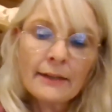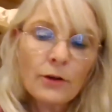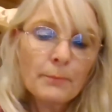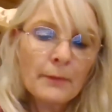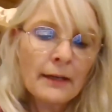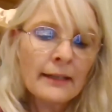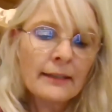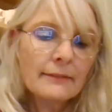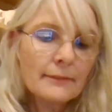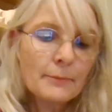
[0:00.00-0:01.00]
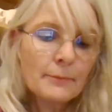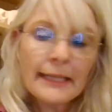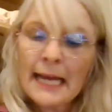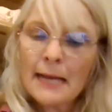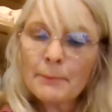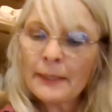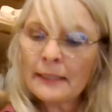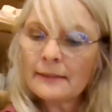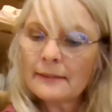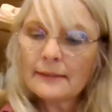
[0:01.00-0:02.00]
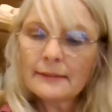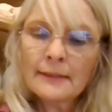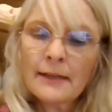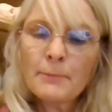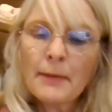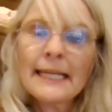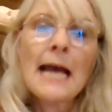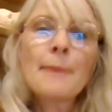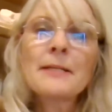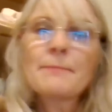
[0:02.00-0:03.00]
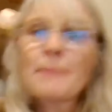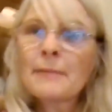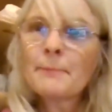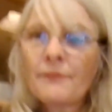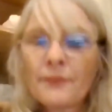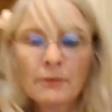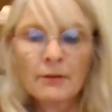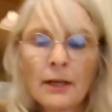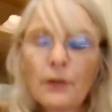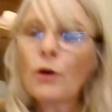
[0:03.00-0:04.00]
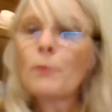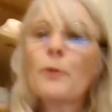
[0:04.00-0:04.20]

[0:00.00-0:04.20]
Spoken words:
got my cabin. So my cabin made me feel a lot